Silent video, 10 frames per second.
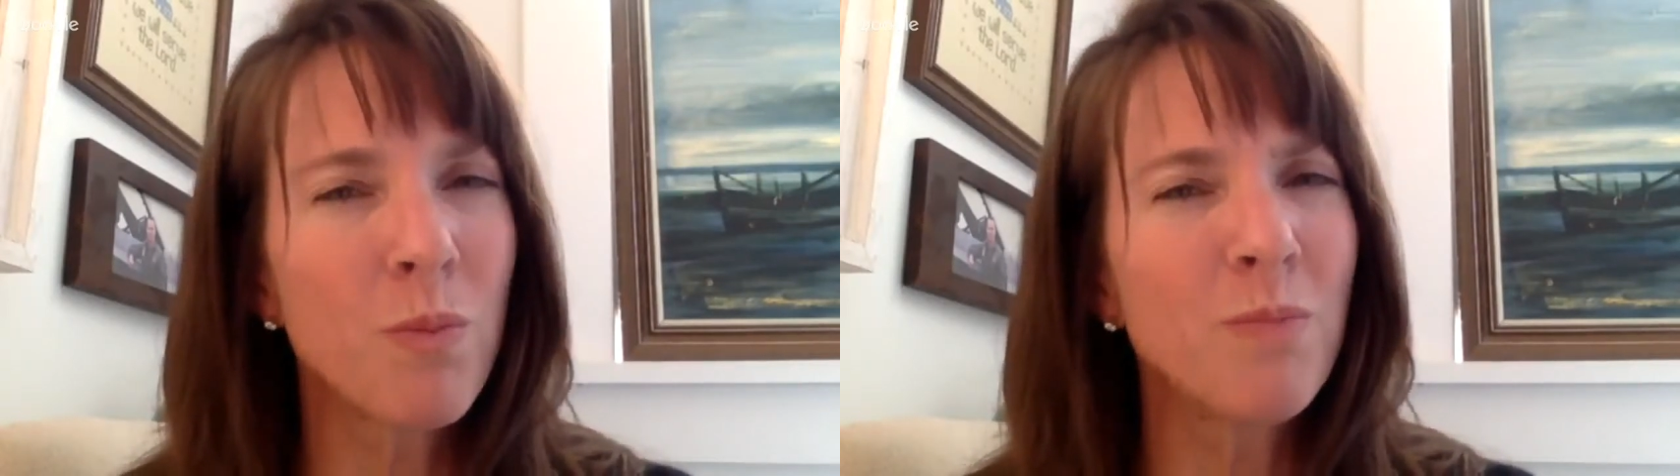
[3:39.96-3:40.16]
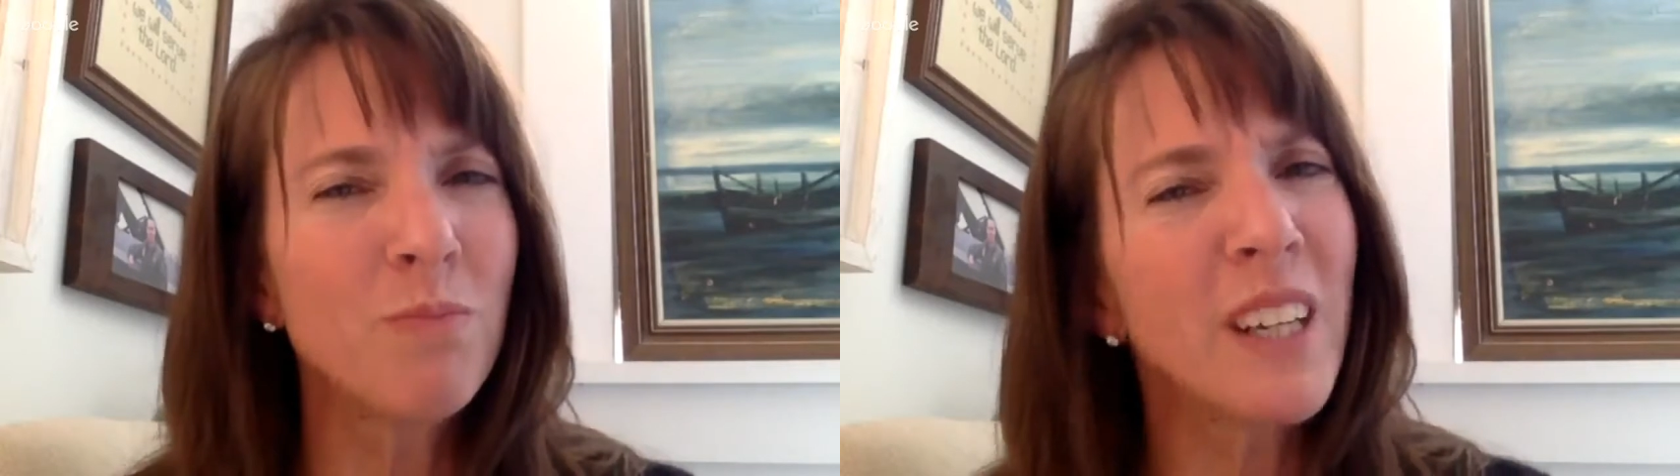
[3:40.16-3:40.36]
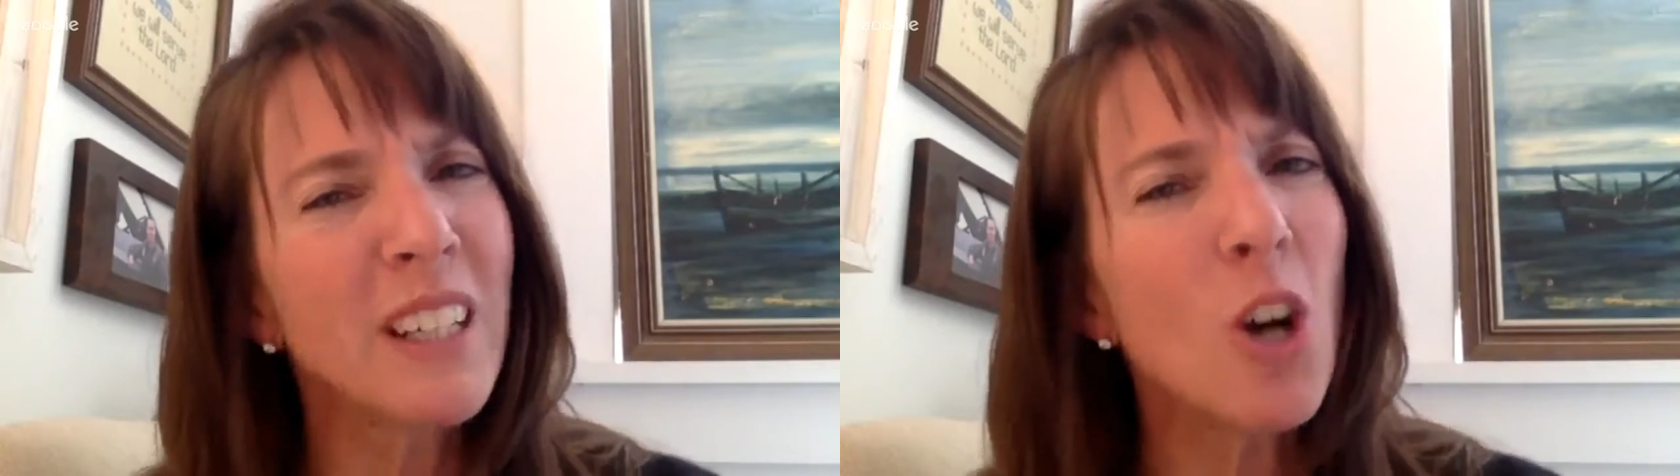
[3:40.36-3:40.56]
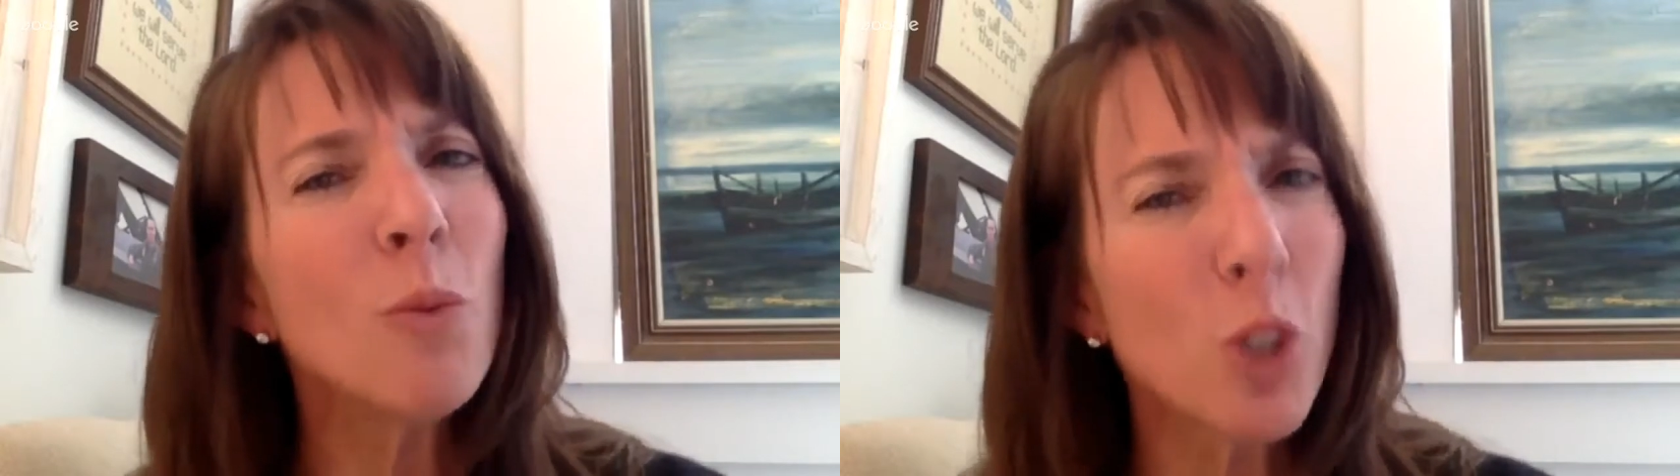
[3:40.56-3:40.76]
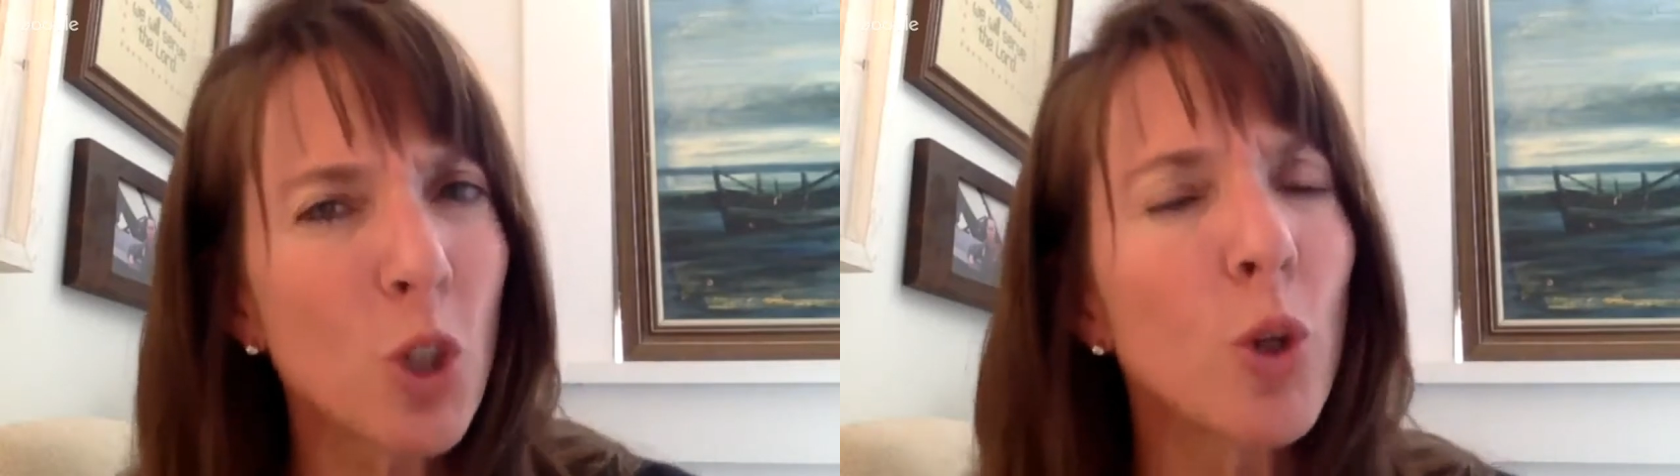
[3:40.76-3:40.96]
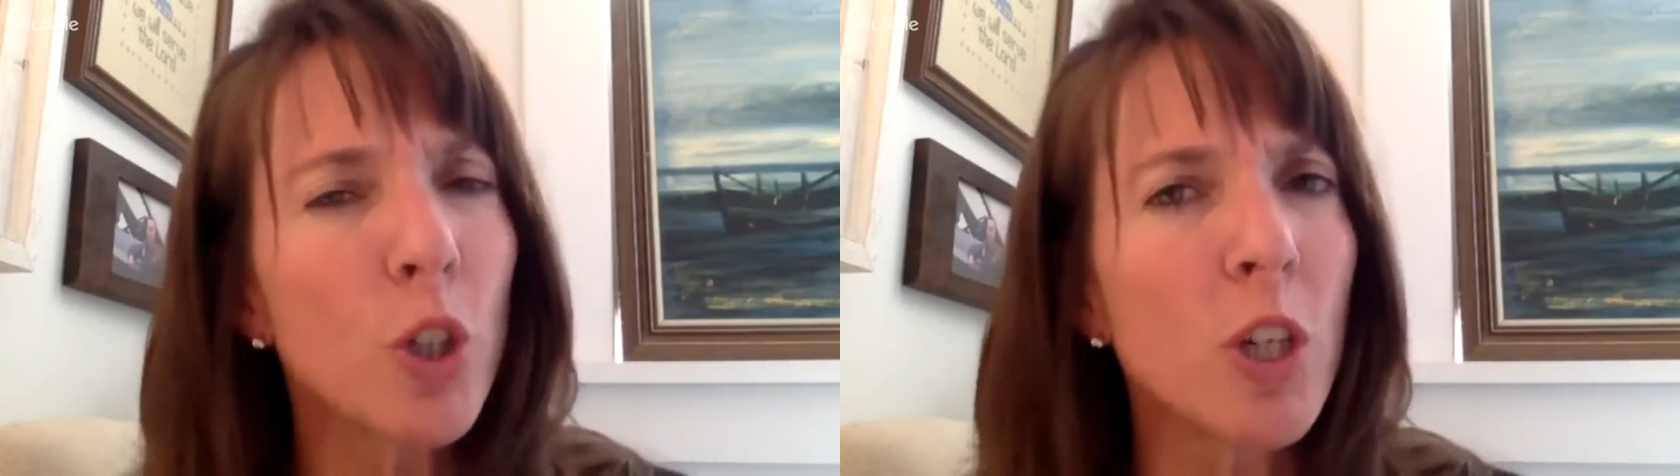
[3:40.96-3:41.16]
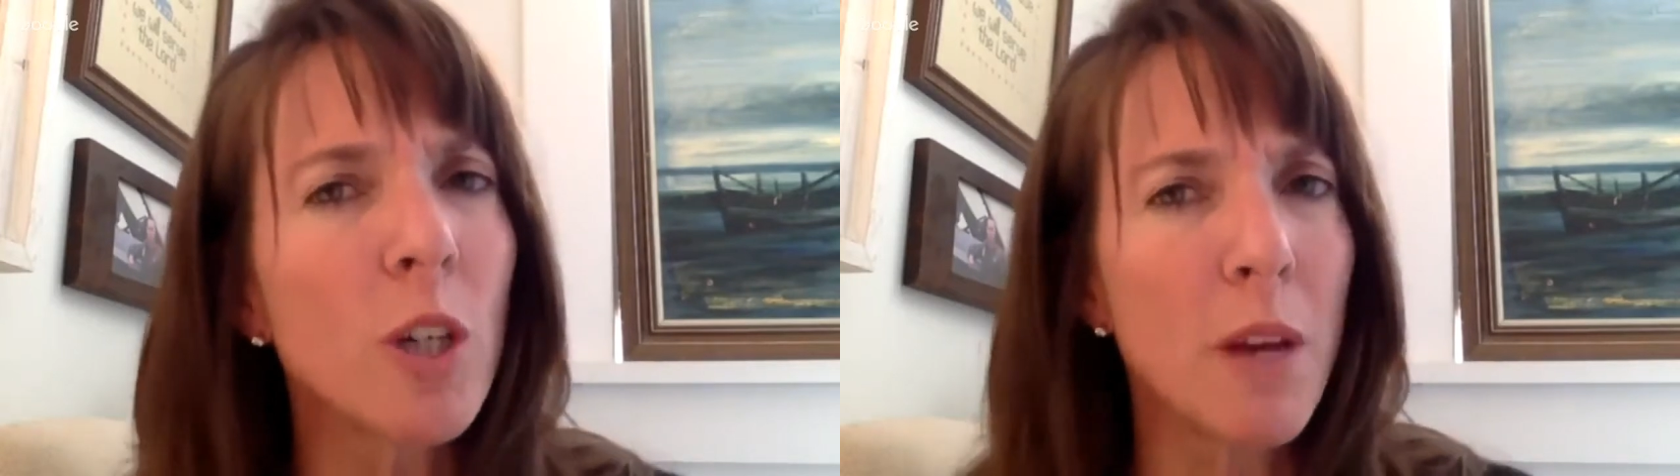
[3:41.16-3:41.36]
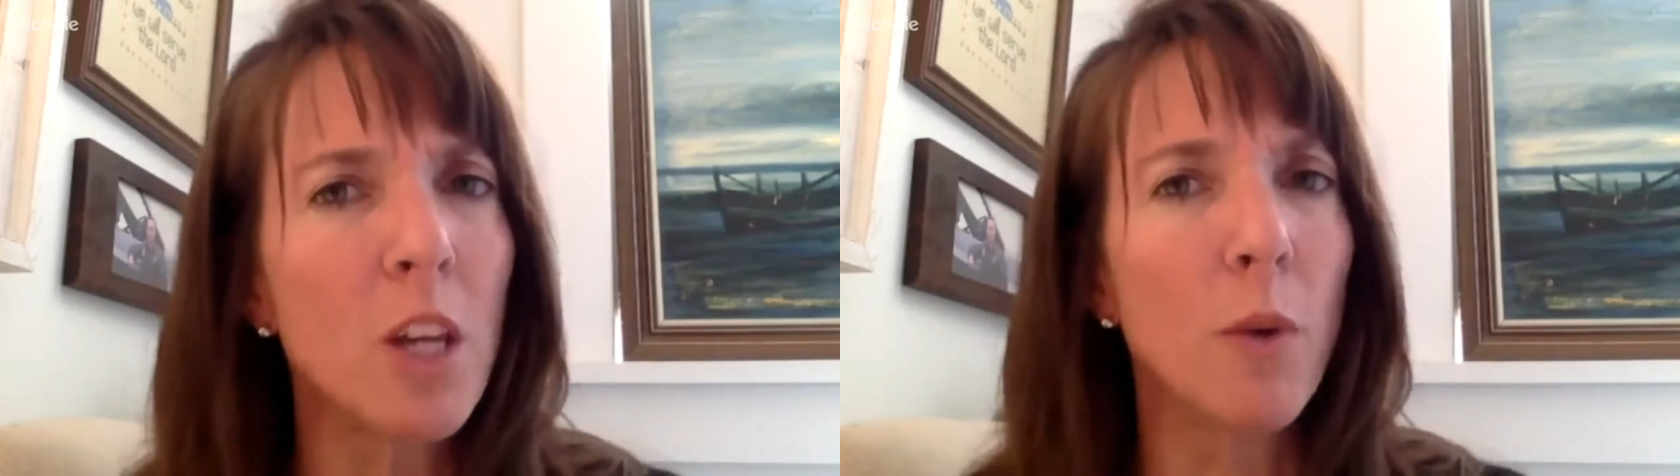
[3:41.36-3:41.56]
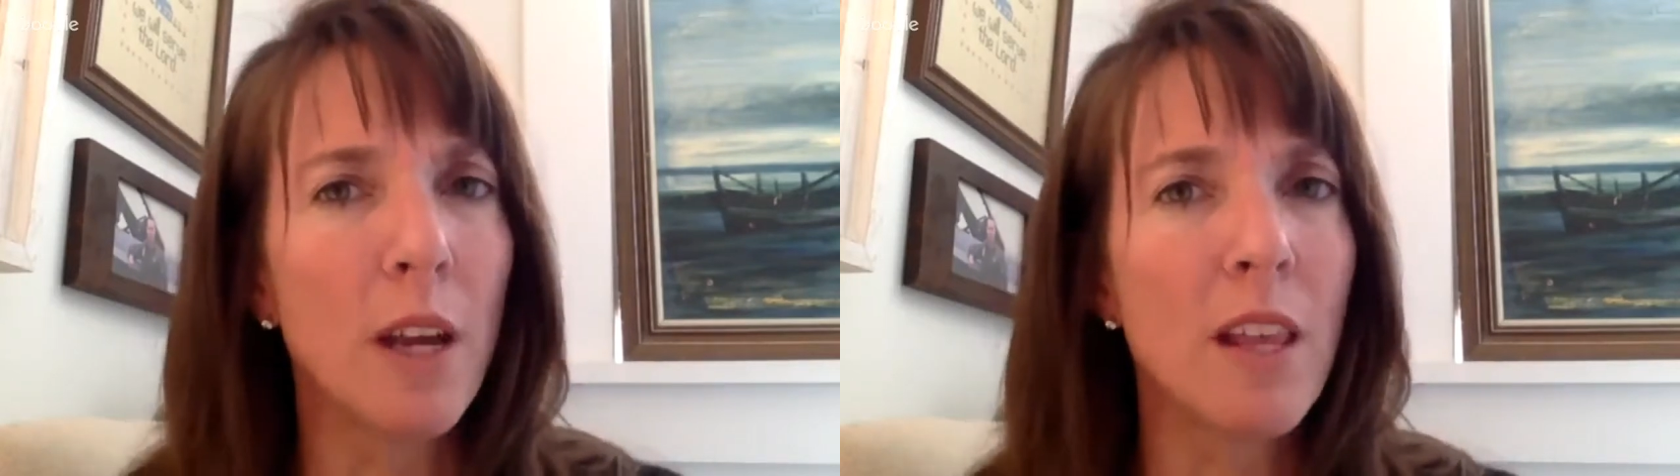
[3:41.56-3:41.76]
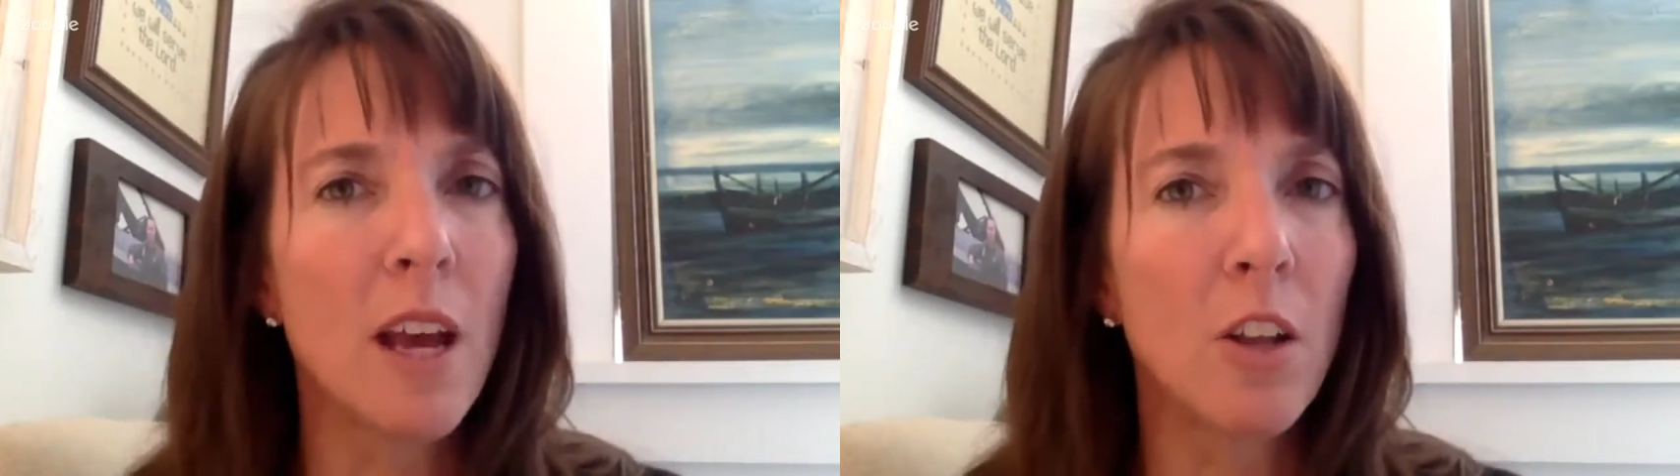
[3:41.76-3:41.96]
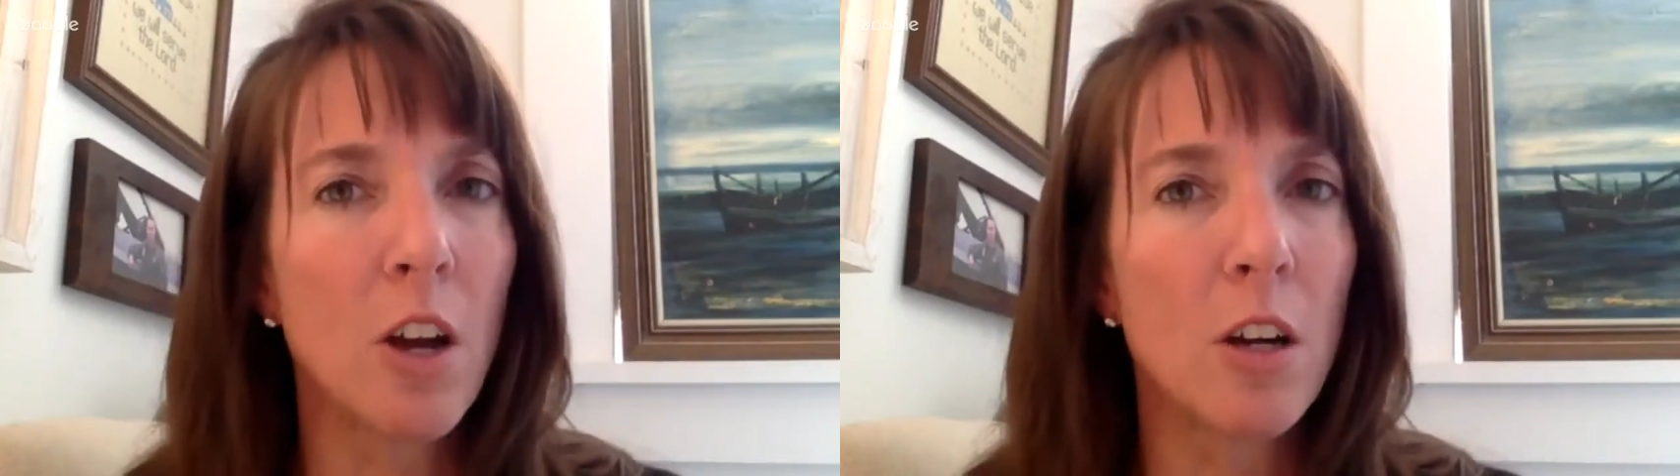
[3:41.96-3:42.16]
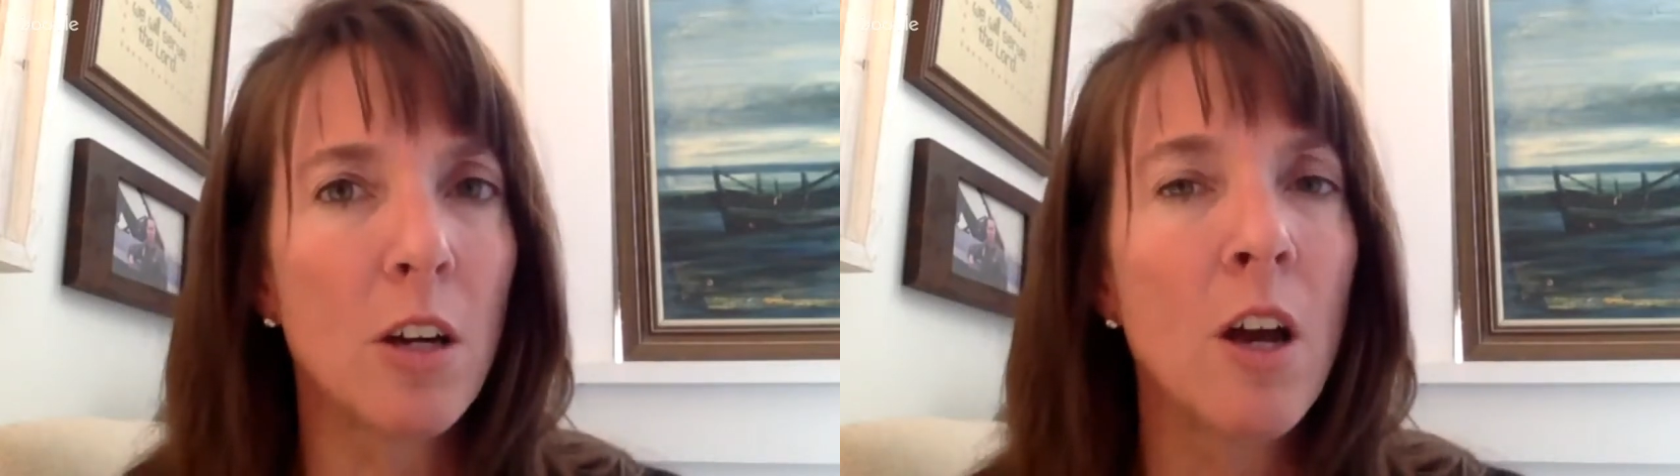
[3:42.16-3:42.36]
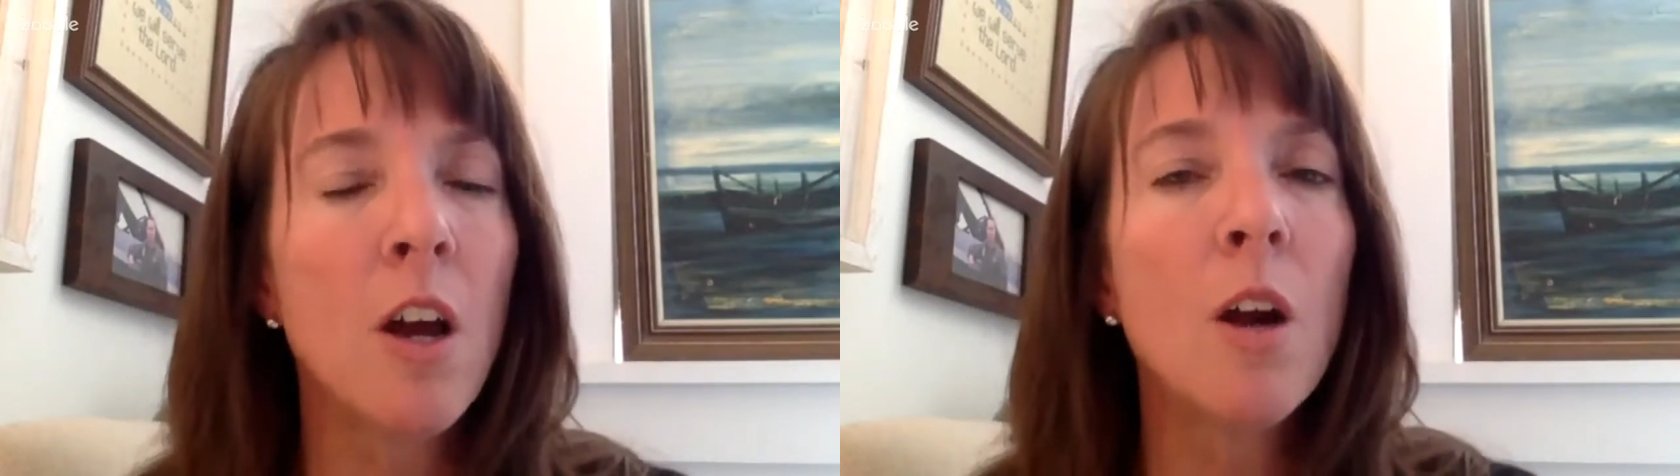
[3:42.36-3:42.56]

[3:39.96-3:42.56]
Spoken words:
like almost torture to make you wait that long,